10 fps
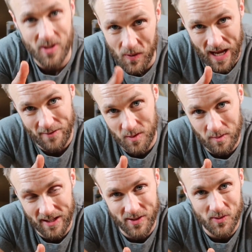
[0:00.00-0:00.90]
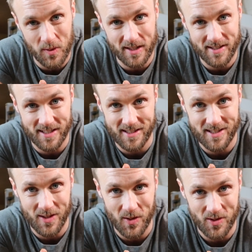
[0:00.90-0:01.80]
don't have to blend this one,
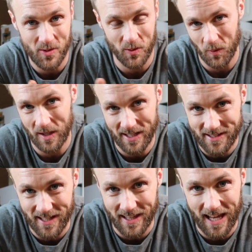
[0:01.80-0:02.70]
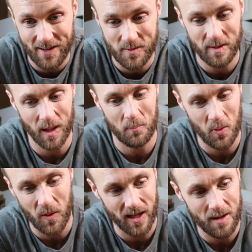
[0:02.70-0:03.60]
since there's no ingredients in it that have to be like
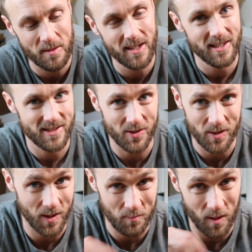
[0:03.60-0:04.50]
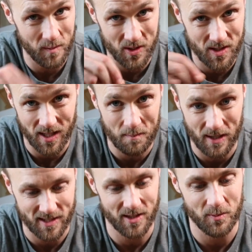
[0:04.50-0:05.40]
broken up, so you could probably just like
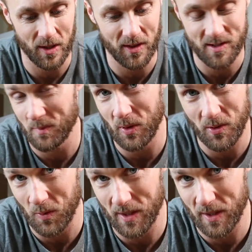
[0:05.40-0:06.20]
mix it with a spoon or a